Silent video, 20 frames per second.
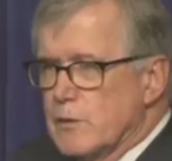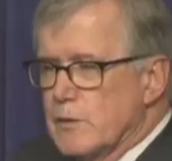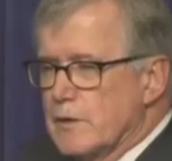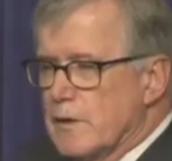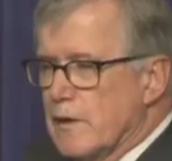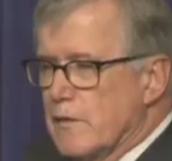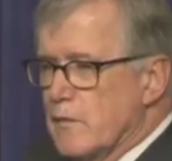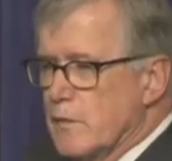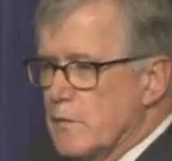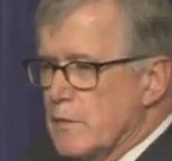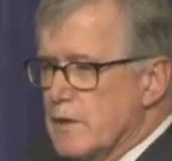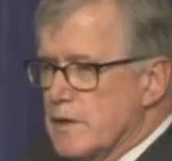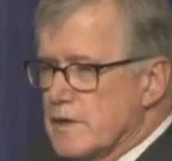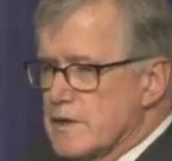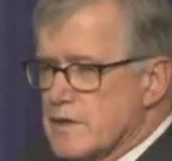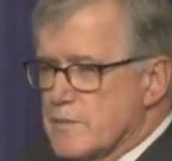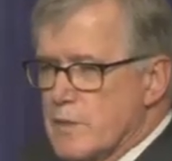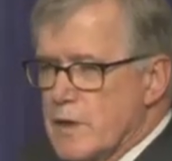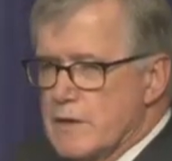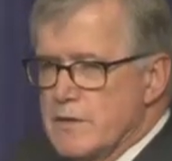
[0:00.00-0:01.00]
when government
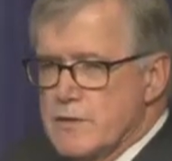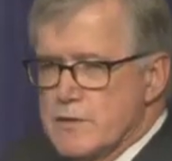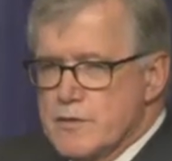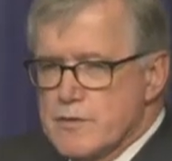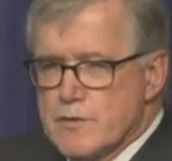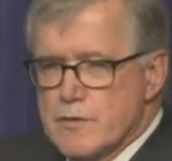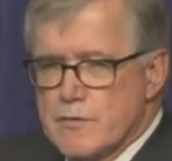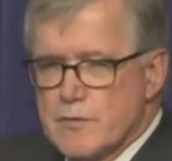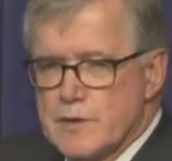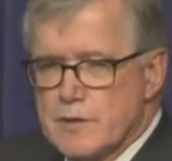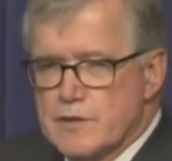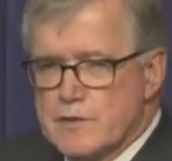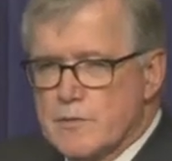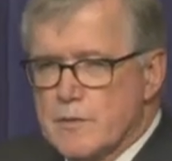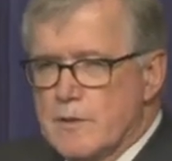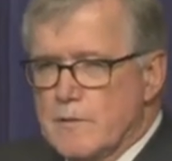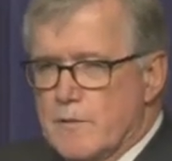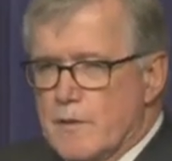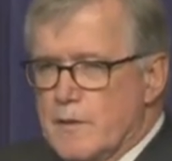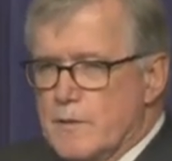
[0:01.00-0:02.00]
expenditure reached
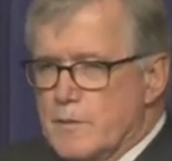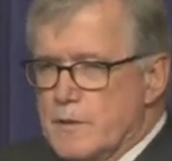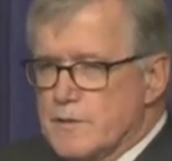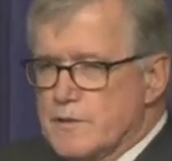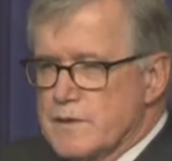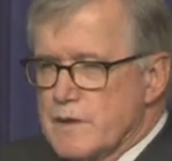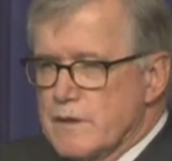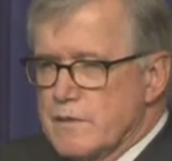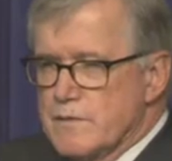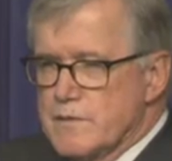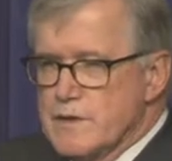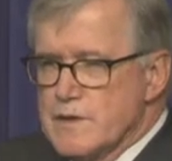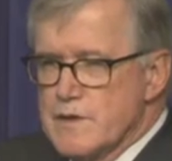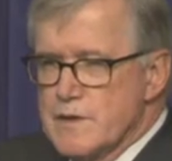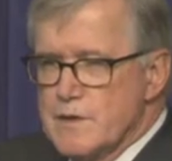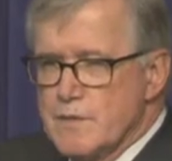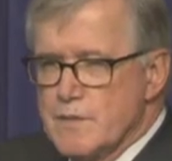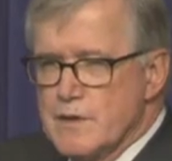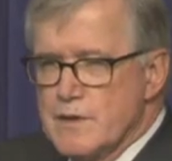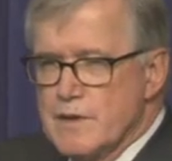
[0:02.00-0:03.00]
25% of
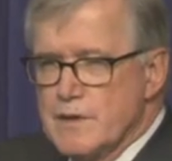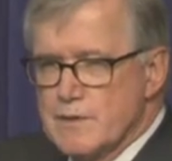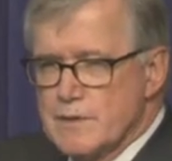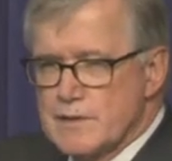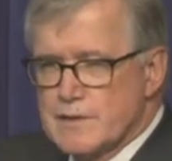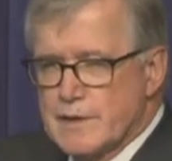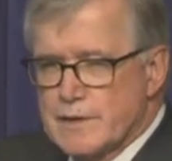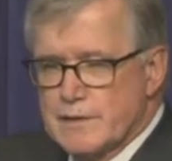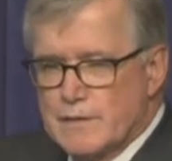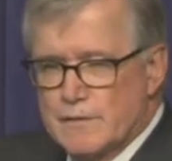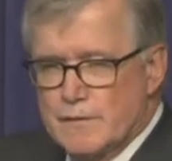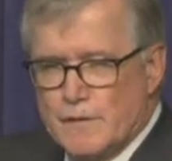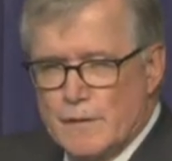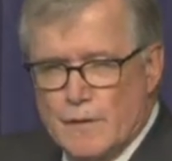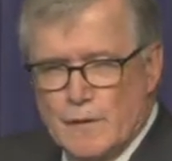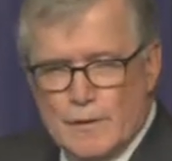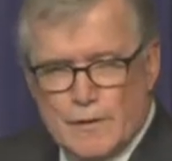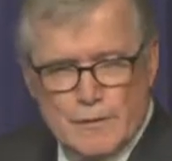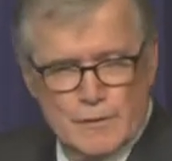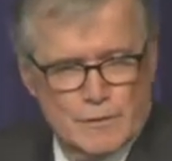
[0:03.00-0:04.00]
GDP, it was like the
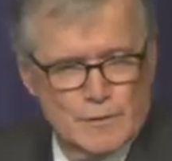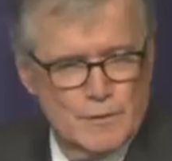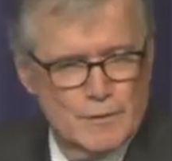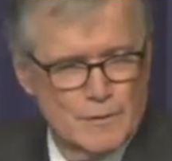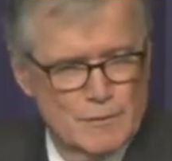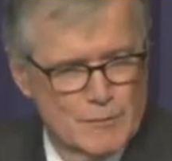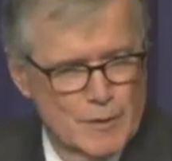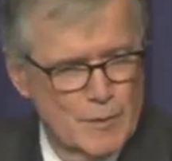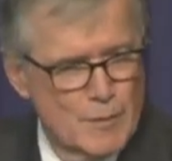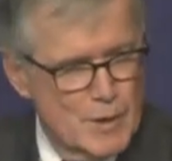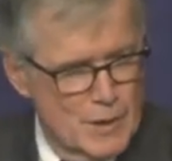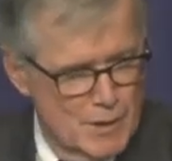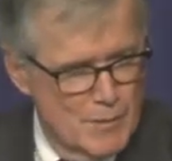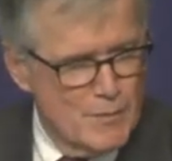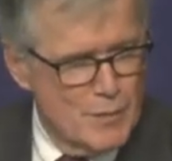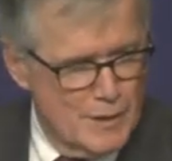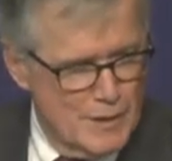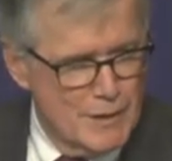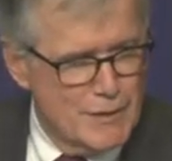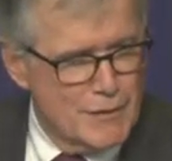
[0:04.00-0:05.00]
fall of the Roman
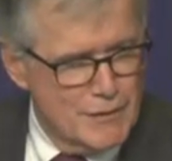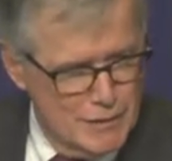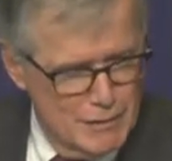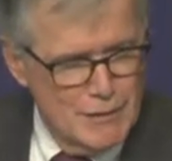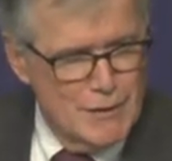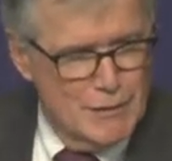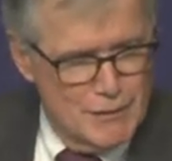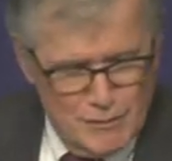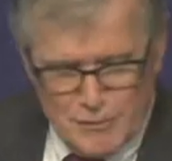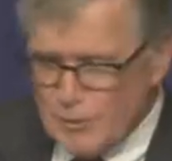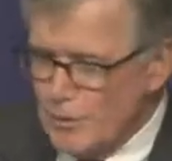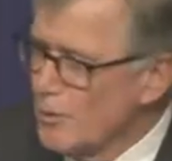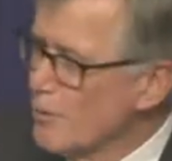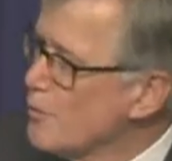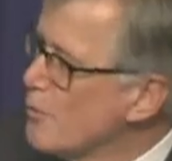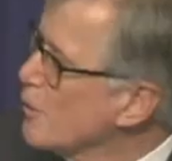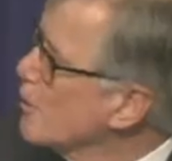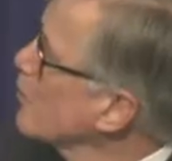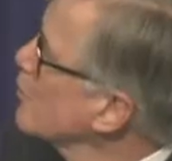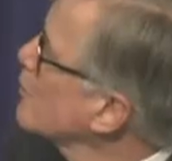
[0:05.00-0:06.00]
Empire, the
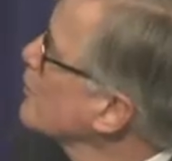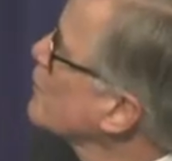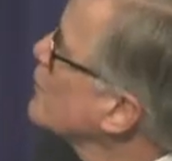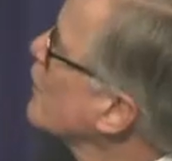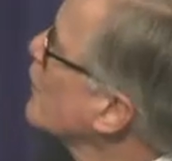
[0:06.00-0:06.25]
whole world would